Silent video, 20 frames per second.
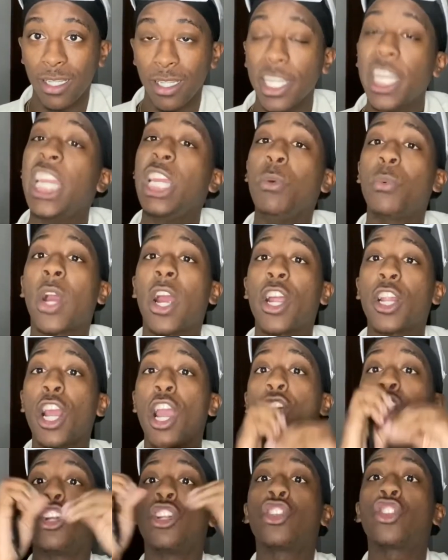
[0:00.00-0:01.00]
Keyword,
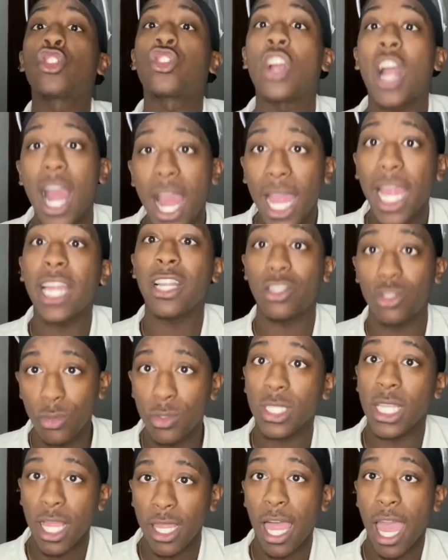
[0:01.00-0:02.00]
trying to
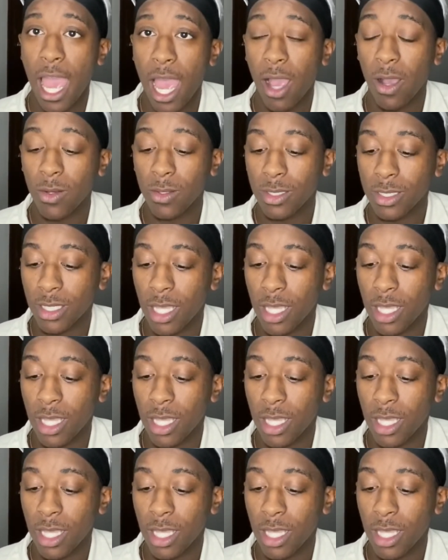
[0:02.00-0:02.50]
sell a house.